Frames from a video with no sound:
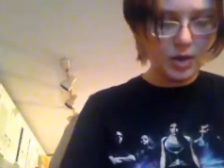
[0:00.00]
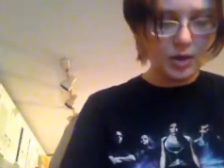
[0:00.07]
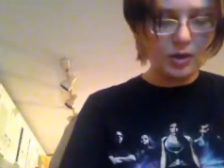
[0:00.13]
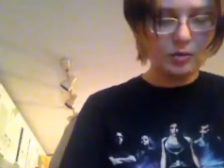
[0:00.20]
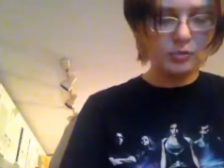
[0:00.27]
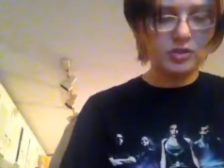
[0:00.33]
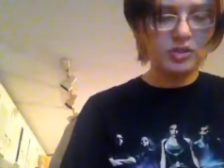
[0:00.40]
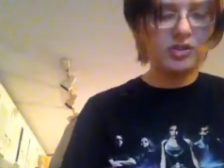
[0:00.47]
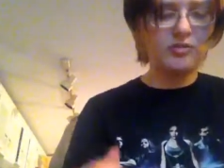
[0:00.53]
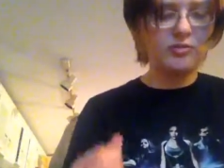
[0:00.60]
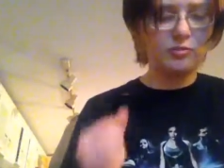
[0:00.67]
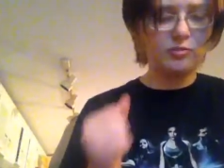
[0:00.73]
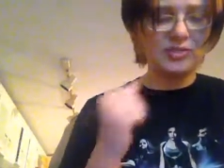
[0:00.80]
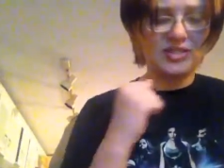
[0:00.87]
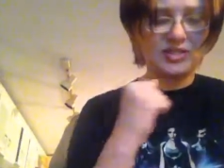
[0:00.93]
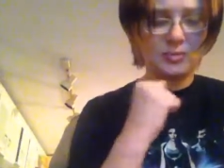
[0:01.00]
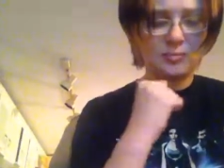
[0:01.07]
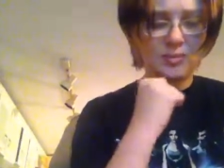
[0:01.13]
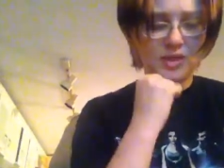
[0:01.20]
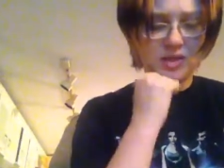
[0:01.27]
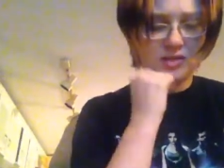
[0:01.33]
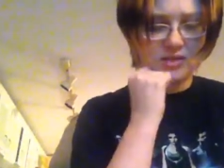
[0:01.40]
I would shiver with
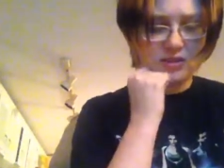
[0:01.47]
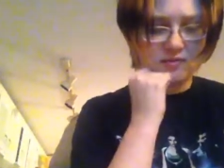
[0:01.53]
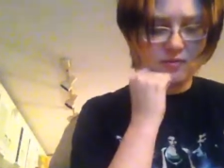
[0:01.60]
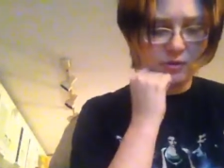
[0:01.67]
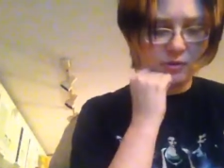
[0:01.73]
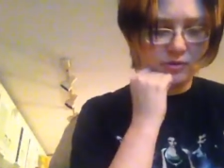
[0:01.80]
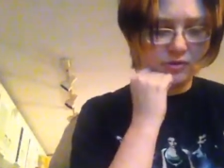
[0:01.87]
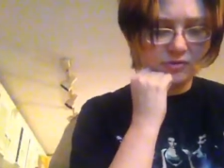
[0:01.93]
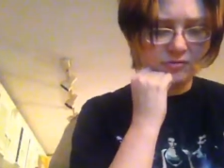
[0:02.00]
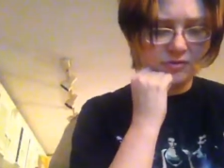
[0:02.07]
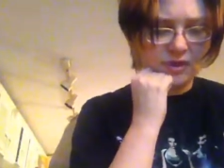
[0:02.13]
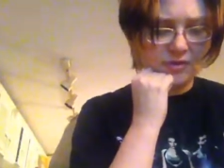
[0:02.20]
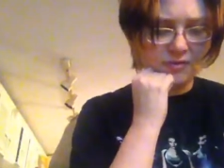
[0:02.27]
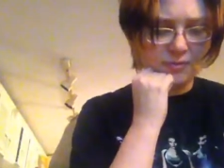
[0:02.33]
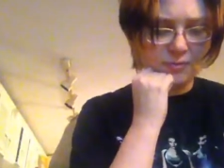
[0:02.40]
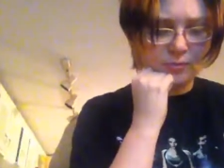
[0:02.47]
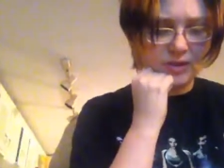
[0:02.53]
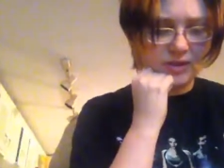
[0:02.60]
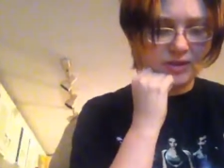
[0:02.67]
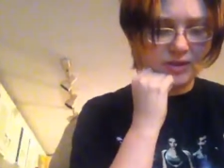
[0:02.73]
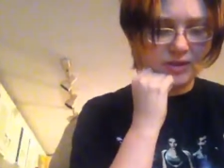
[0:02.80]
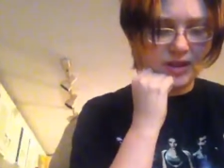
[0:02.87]
sympathy as I followed the flight of the
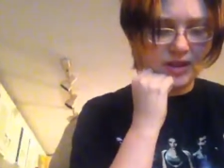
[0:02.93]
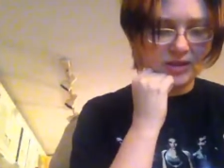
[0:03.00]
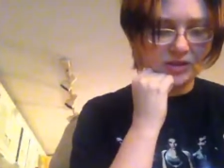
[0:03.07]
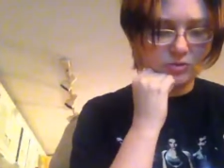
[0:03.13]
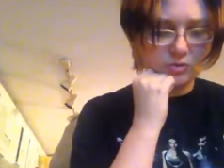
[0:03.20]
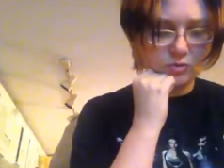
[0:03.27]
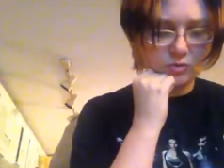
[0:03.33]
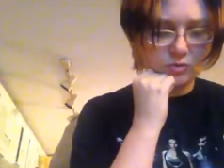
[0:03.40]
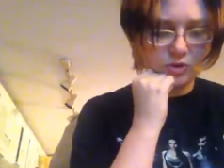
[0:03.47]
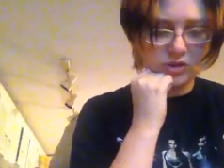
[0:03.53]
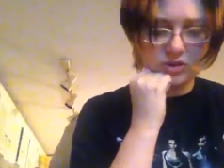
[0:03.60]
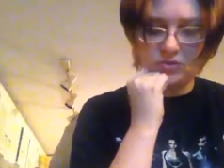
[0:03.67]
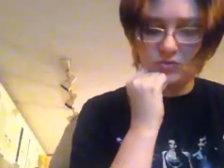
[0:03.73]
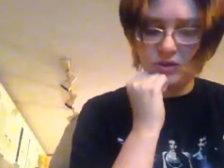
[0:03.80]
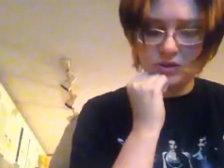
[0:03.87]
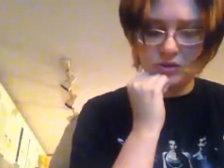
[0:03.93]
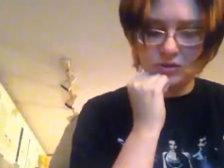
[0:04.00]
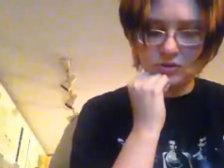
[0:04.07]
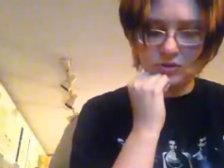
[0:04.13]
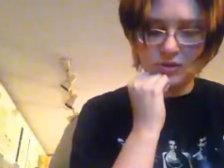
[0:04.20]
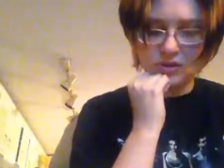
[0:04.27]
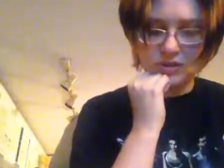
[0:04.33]
pregnant lass through the worst of
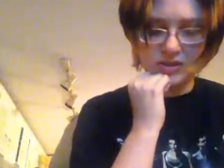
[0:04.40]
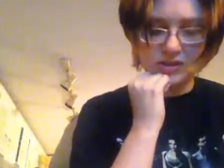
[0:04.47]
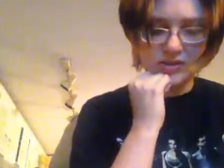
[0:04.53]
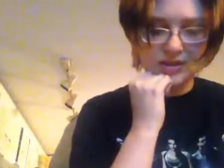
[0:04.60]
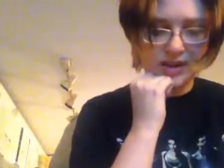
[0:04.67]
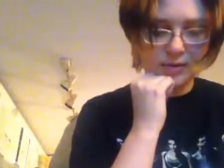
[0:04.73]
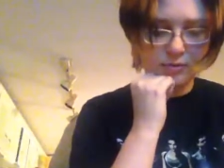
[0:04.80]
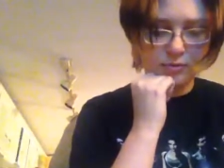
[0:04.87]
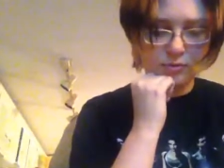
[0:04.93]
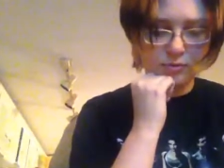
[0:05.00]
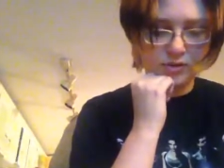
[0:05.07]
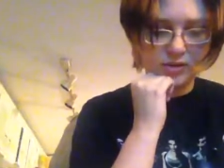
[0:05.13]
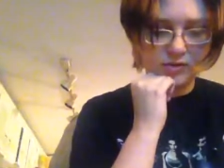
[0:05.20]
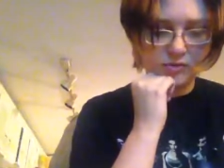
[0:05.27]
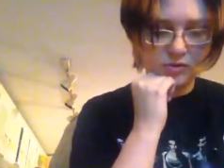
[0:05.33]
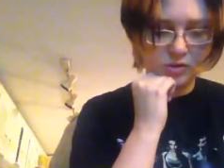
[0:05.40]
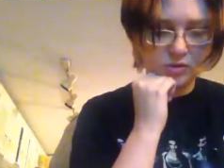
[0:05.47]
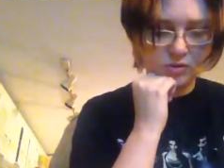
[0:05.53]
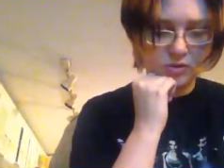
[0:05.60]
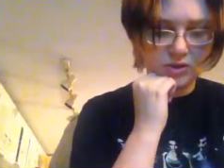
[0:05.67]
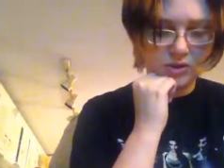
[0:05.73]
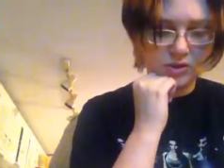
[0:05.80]
winters, and sigh with relief when she
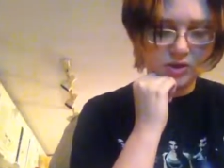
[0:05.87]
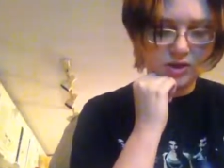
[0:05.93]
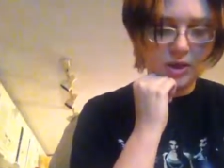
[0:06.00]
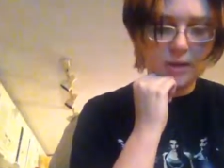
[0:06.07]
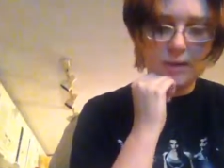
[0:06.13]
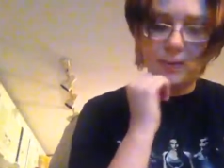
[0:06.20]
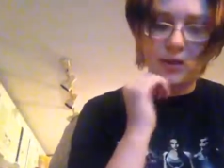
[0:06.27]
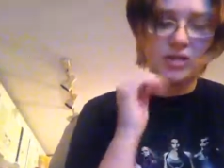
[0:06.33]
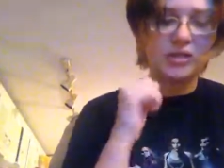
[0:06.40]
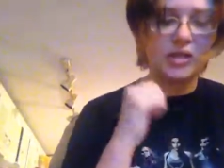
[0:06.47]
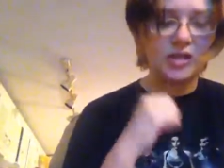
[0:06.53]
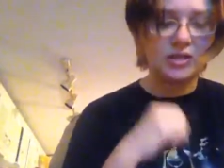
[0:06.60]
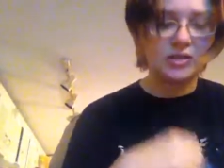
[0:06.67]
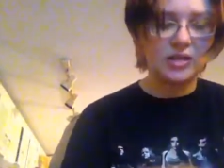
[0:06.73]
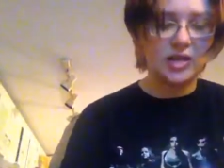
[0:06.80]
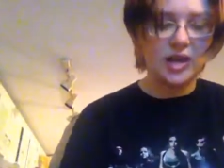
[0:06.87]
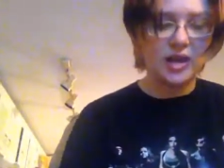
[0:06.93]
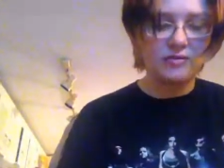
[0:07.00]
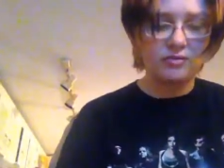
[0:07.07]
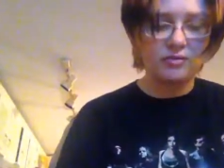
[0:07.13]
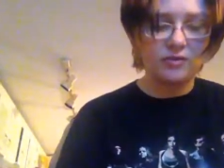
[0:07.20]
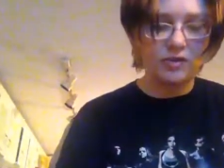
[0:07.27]
reached, by chance, the
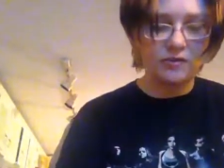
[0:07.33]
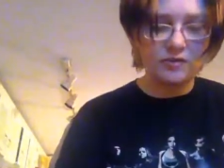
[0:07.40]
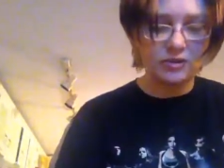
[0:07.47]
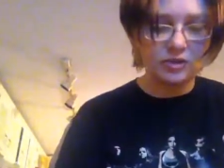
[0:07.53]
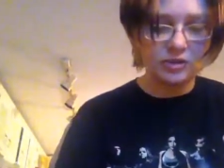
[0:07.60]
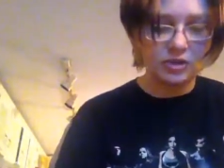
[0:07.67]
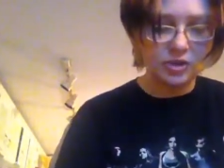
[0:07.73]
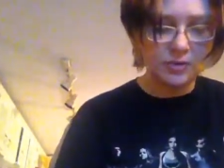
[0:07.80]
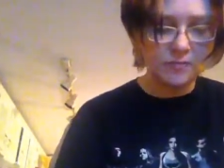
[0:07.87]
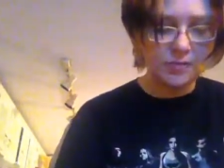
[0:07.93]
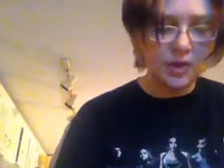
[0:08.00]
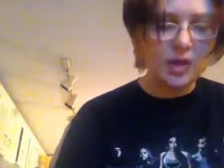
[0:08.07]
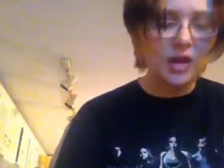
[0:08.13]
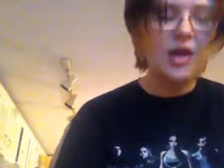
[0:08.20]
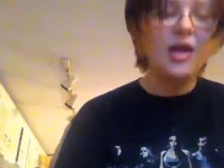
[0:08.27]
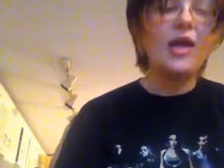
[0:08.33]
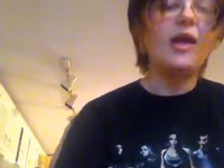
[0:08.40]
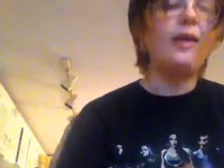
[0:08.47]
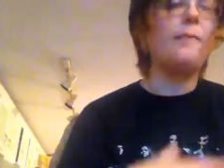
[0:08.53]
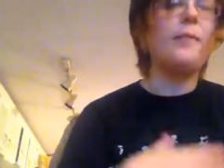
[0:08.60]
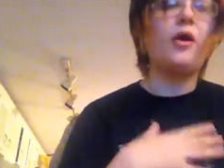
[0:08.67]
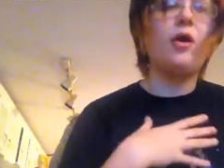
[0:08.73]
haven of our village,
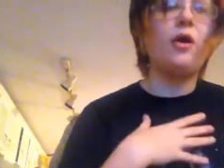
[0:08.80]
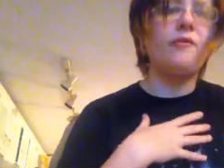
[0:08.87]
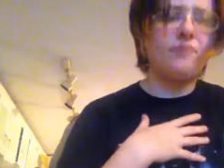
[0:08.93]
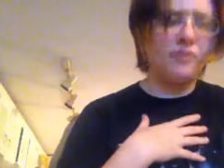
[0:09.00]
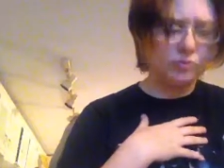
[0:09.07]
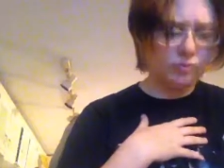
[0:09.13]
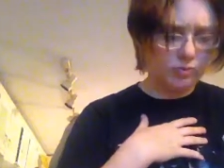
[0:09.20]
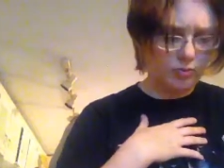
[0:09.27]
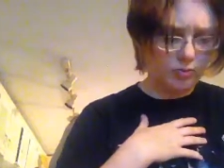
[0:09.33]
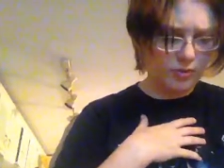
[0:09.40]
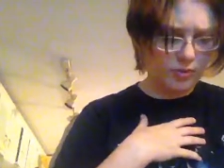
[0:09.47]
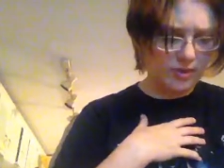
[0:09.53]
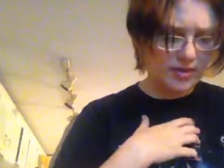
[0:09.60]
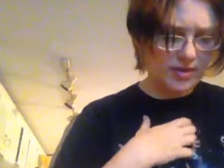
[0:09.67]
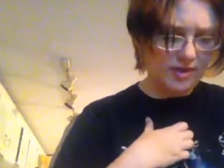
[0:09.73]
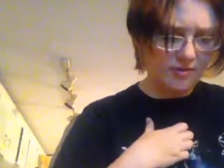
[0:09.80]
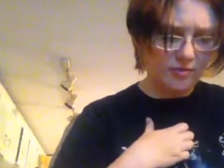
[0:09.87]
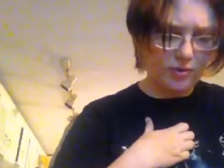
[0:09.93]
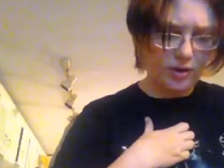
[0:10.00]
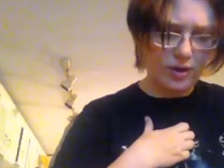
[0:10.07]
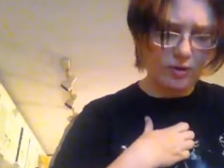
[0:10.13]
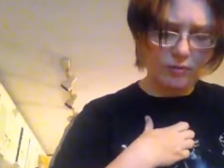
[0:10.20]
and my heart filled with relief
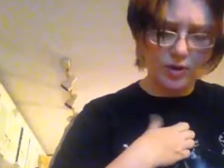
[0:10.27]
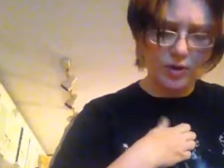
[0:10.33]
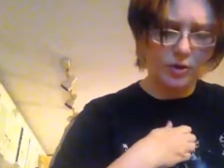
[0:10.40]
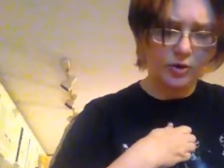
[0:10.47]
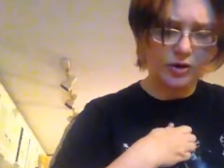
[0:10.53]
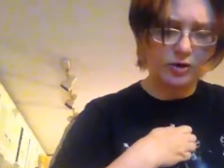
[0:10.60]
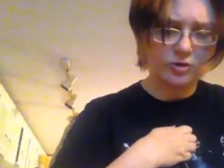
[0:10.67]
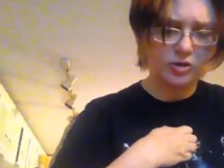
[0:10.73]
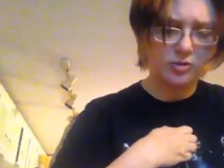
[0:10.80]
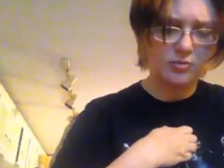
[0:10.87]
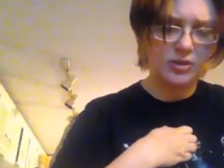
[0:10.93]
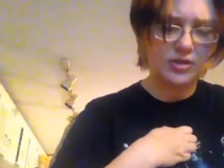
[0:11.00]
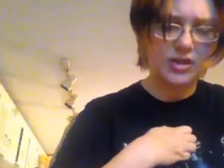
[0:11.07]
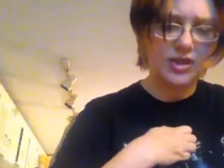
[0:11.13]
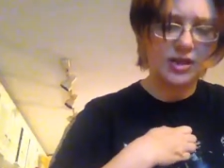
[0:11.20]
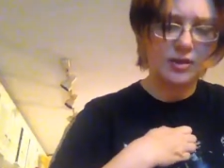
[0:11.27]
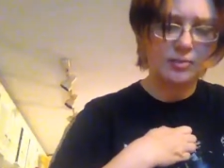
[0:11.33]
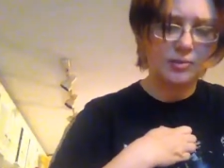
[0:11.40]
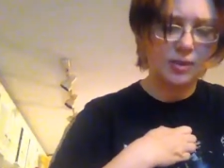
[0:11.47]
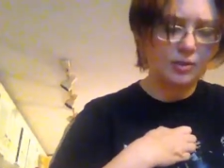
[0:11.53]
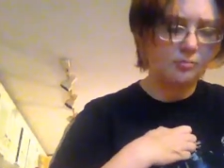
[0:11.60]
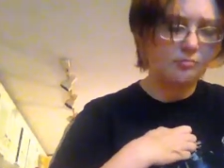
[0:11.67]
when I reheard how she'd been taken in
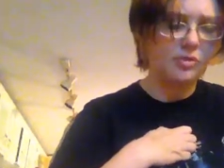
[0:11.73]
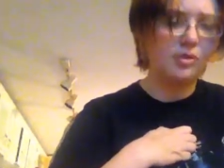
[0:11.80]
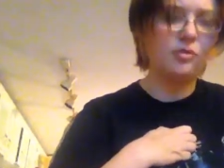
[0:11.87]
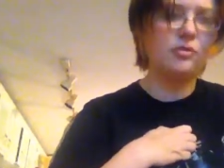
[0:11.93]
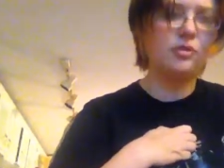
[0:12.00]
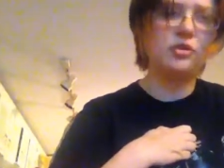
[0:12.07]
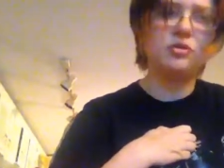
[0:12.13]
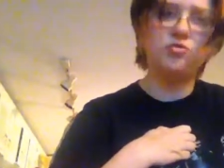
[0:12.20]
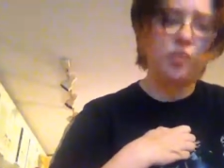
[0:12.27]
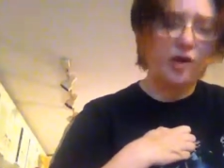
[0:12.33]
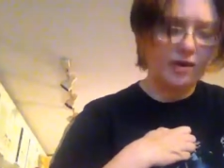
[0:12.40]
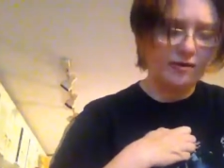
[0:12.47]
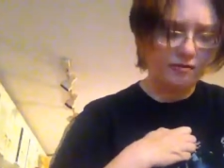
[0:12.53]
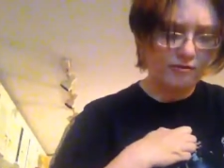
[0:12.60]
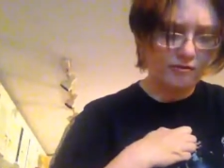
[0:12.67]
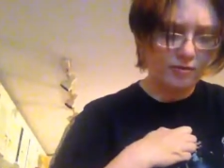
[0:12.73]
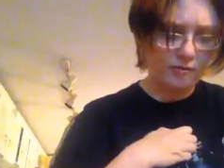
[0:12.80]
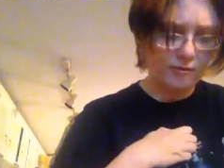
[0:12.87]
by the miller and his wife.